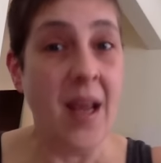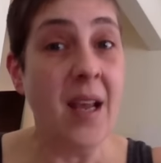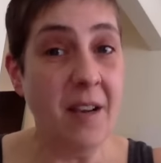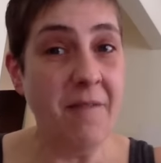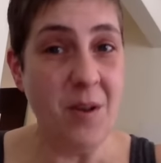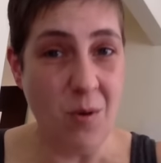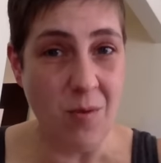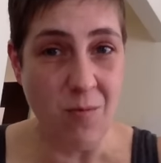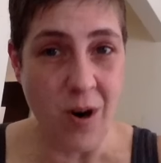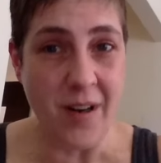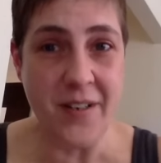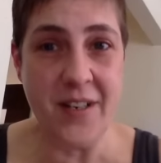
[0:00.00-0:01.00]
If you
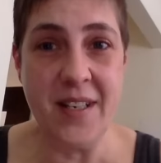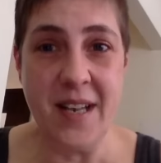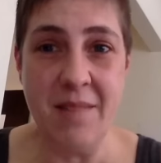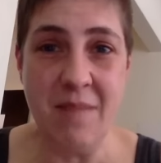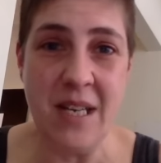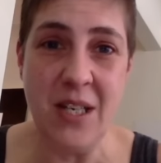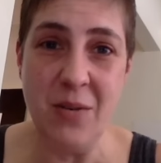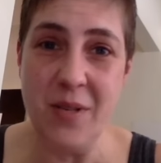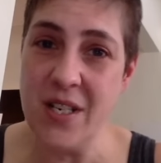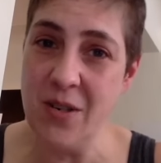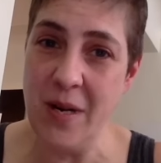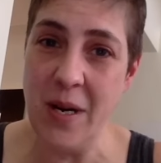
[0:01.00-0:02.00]
want to send me to a
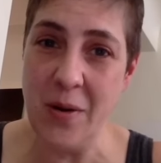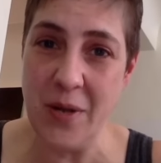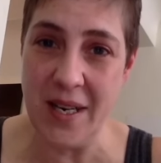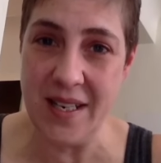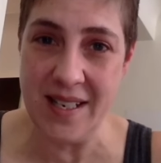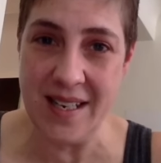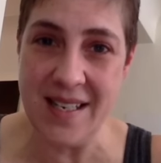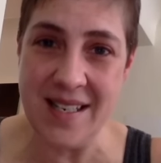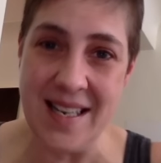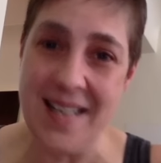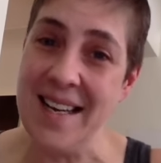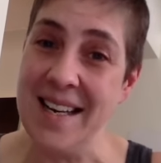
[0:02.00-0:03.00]
studio that exists
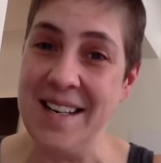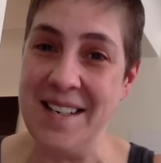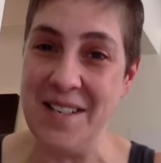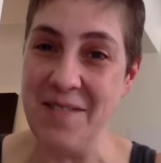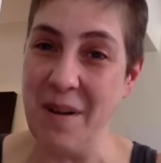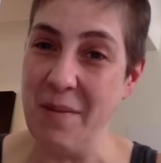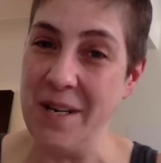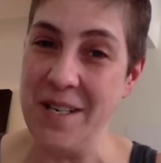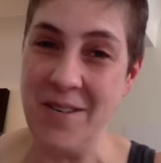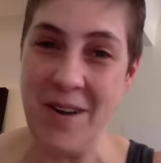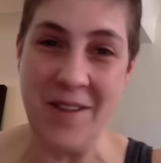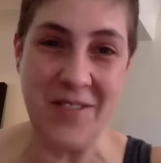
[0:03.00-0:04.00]
at Canada's
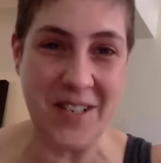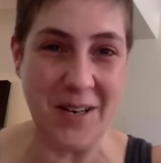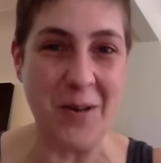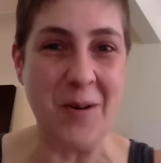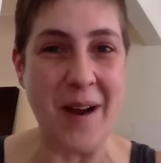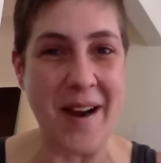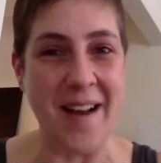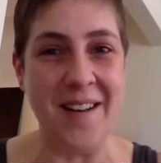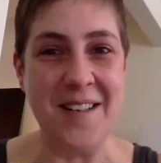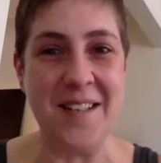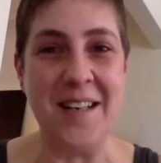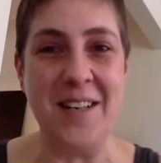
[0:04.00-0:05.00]
Feminist Ground Zero and
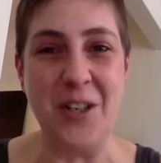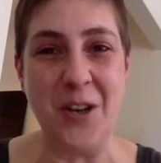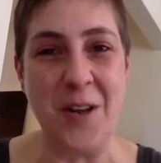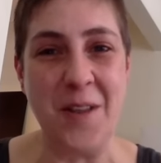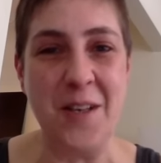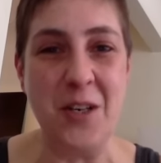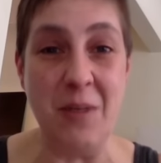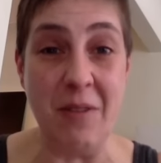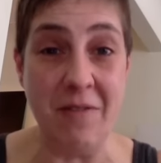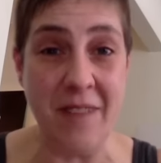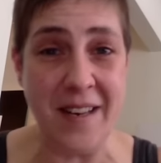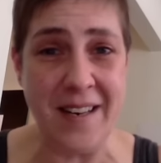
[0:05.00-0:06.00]
Alison and Jonathan to be
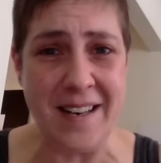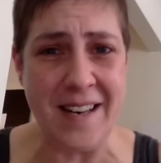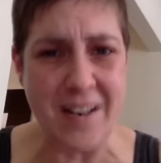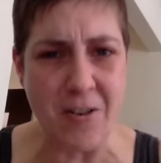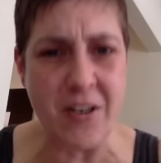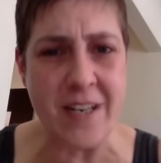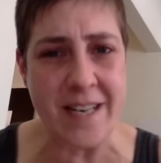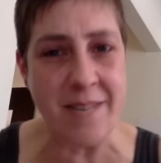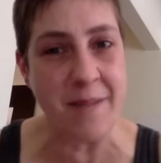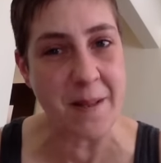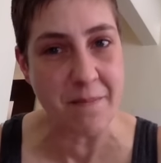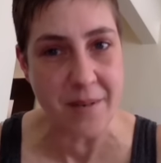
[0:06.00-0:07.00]
feted and entertained
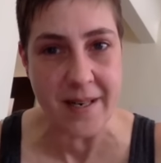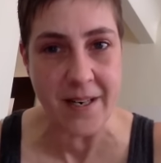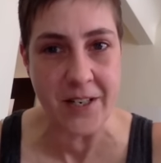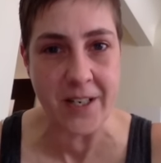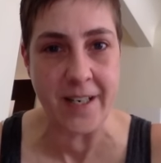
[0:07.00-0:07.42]
by the brightest